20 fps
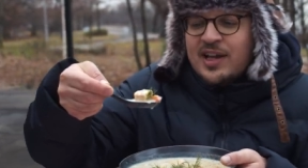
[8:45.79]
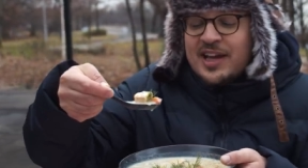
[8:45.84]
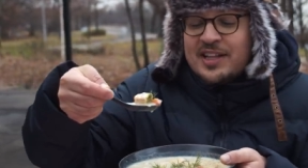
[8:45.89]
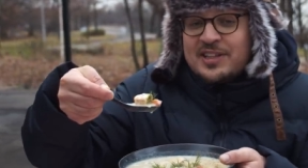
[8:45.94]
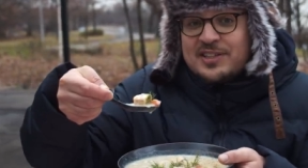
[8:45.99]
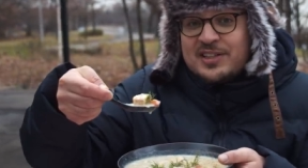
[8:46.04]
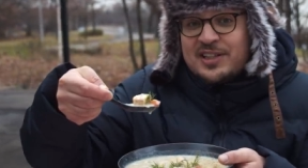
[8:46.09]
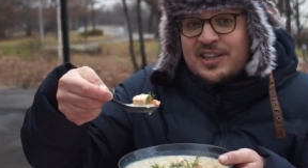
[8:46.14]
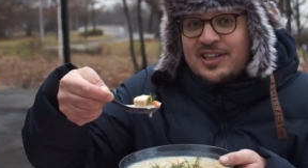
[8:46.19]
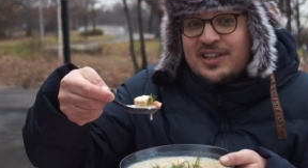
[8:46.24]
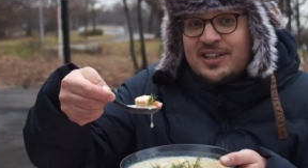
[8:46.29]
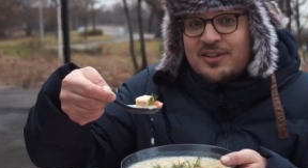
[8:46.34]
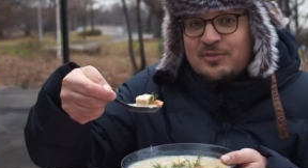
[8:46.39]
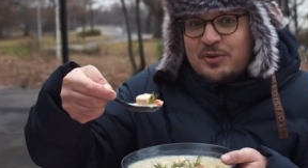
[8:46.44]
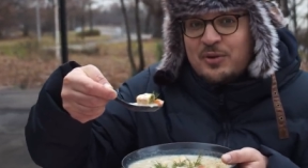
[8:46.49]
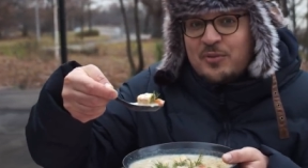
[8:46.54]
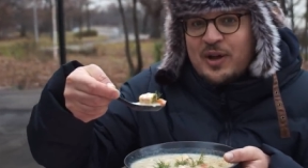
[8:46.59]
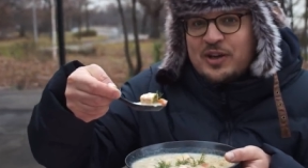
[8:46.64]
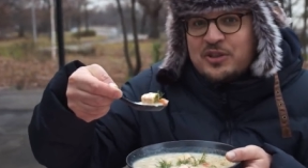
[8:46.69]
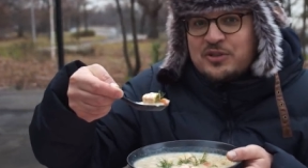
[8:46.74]
and see if
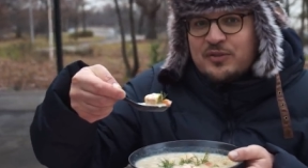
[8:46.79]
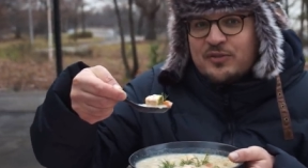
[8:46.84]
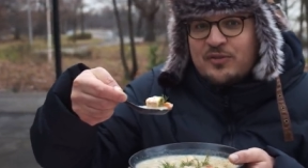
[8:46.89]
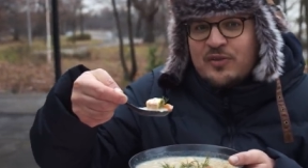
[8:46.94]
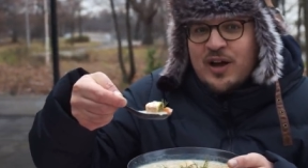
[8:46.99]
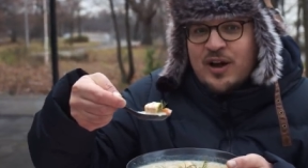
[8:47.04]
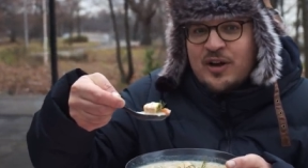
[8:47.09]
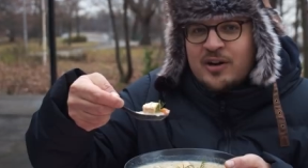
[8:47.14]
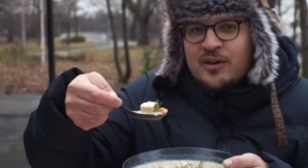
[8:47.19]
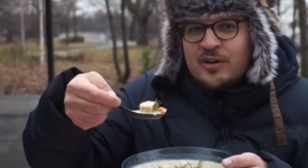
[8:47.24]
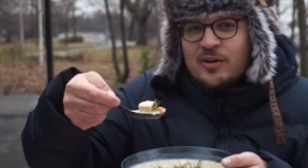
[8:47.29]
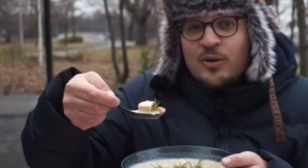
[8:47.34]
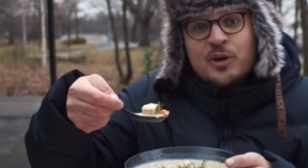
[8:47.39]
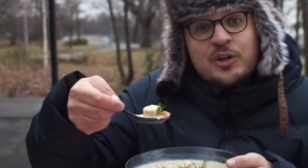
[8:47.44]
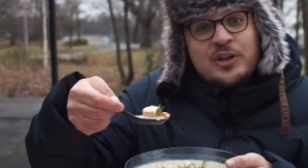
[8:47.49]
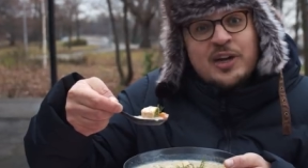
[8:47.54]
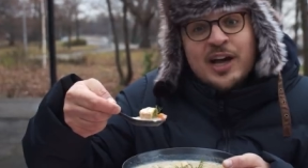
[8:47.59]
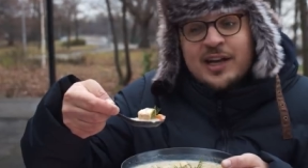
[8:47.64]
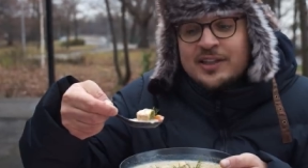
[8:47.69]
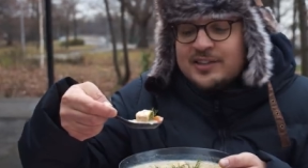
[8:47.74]
we went too far
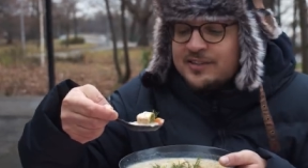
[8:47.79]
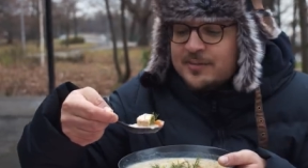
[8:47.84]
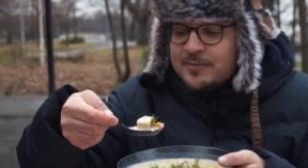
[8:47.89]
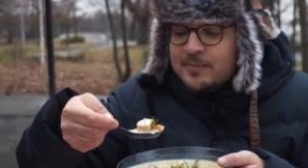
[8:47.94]
or not.